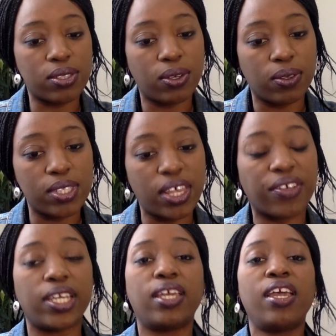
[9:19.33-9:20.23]
or so,
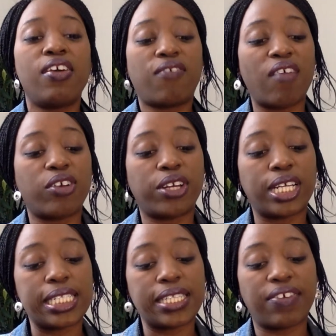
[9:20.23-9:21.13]

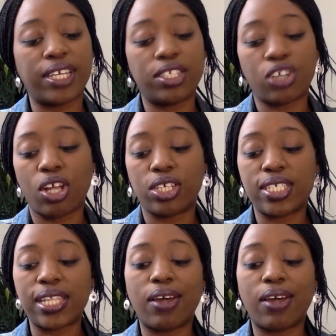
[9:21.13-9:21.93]
$570.